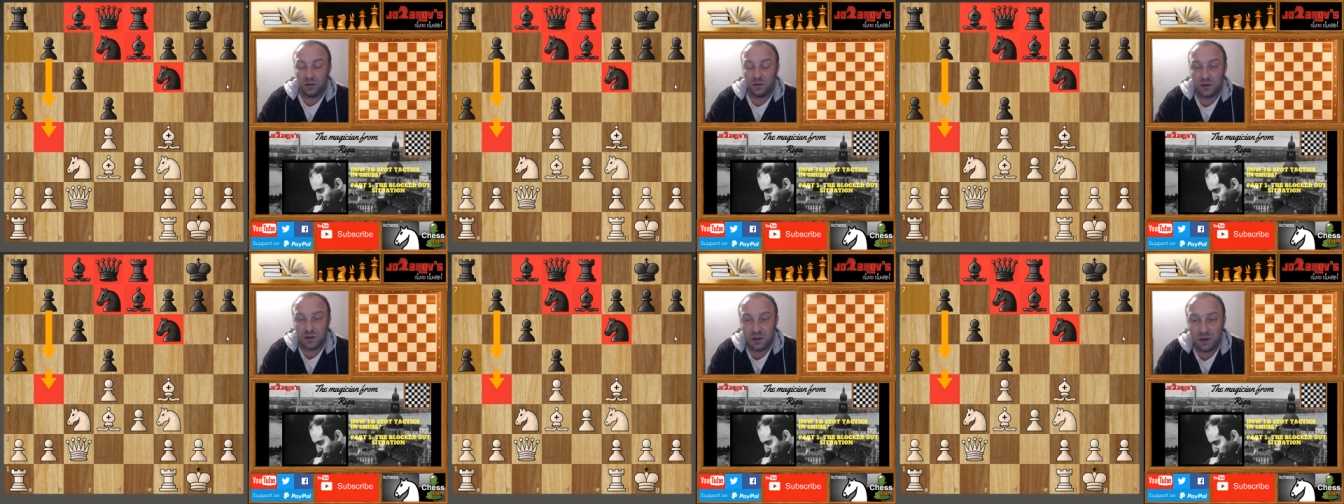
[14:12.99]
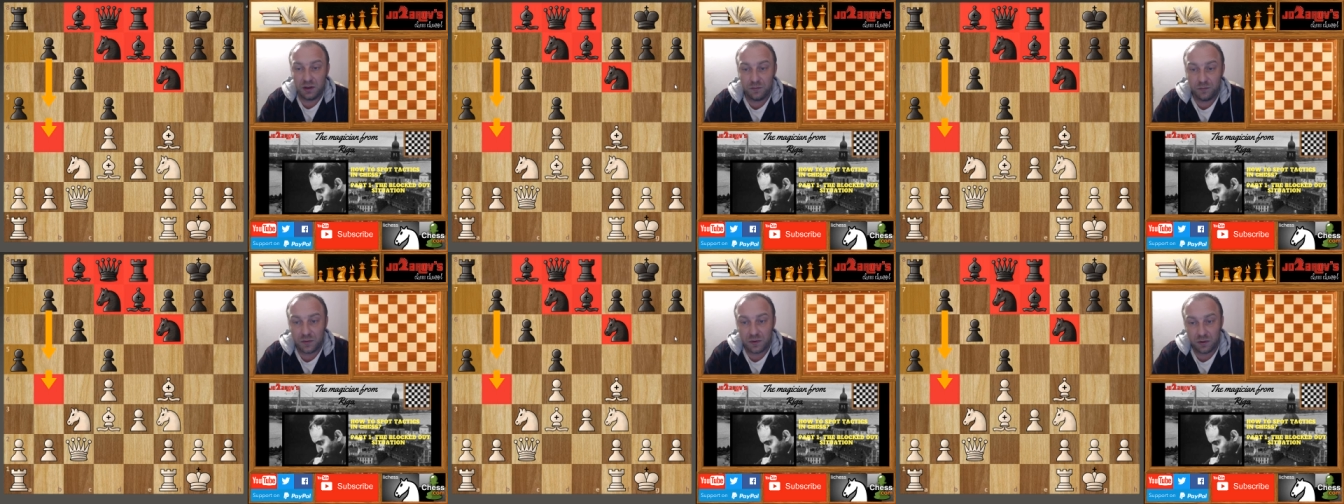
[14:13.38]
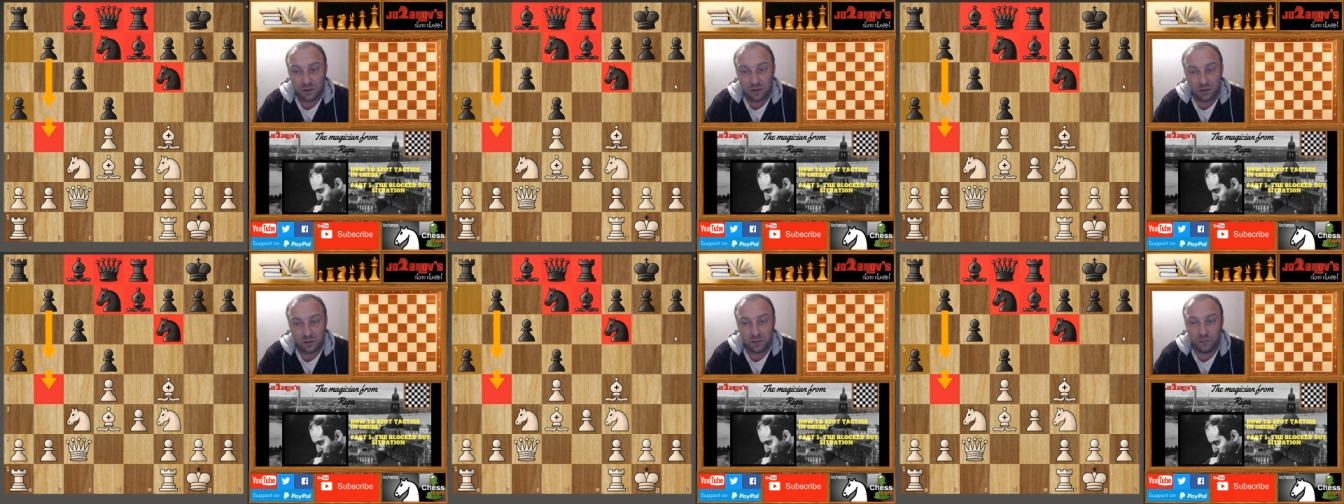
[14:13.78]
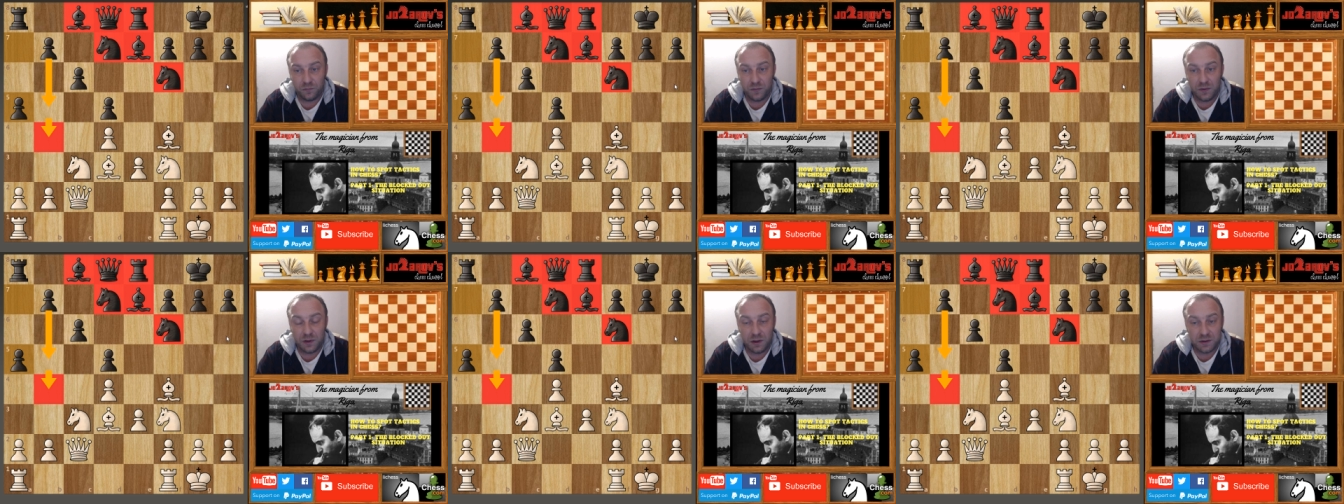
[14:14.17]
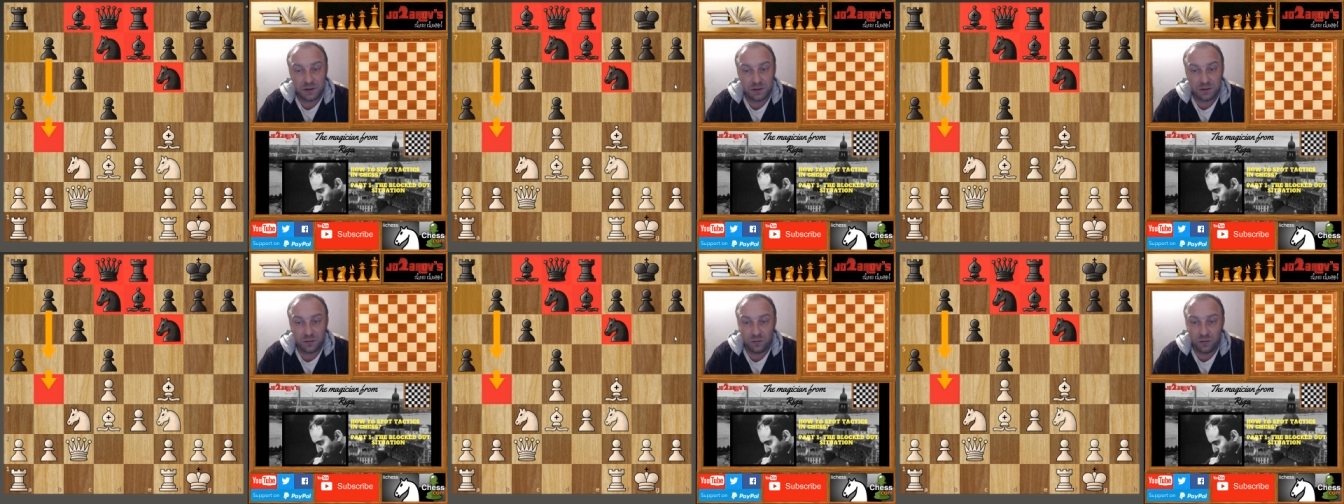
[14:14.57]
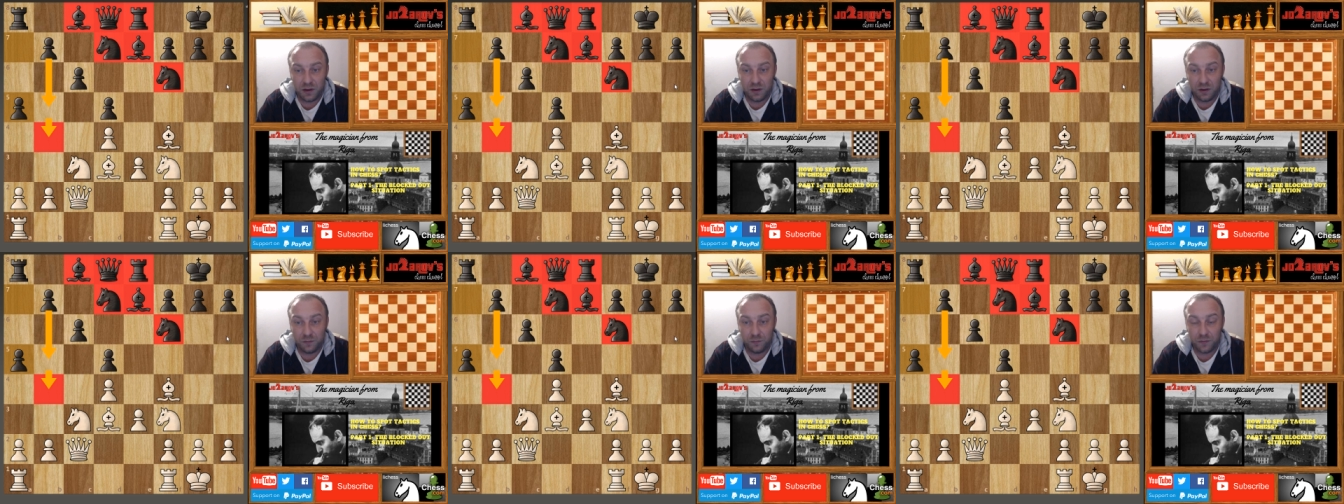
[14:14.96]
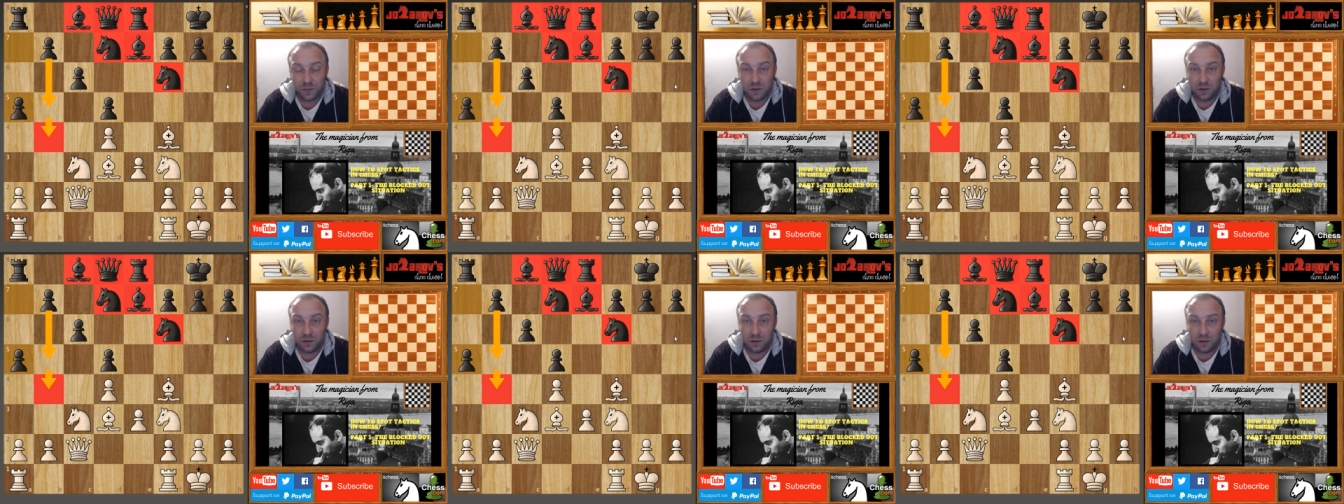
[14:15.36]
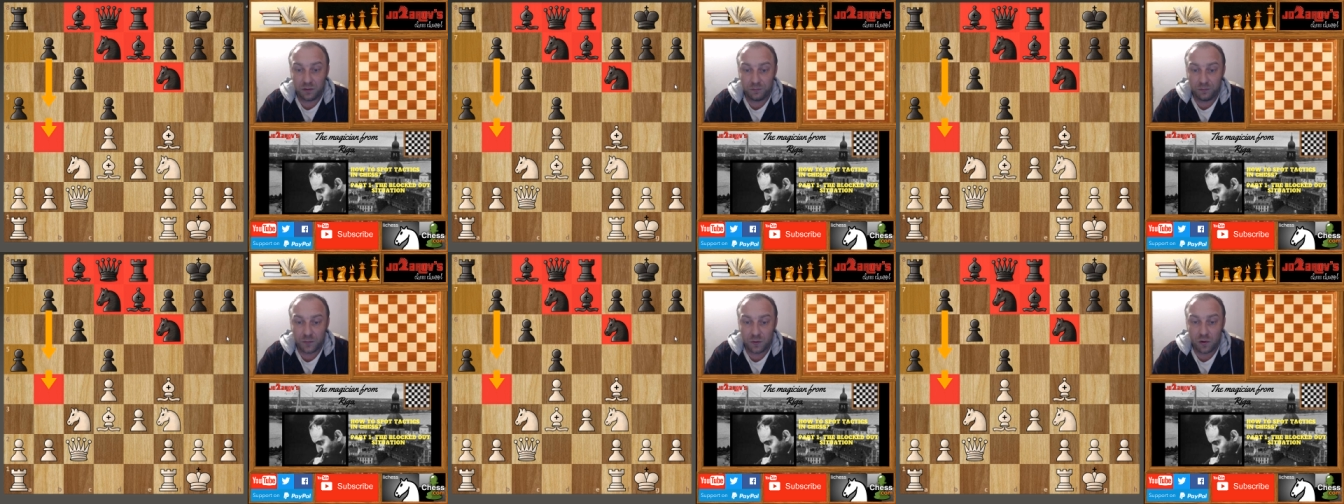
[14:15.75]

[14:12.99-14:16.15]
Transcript: You see, um, it's, it's, really um,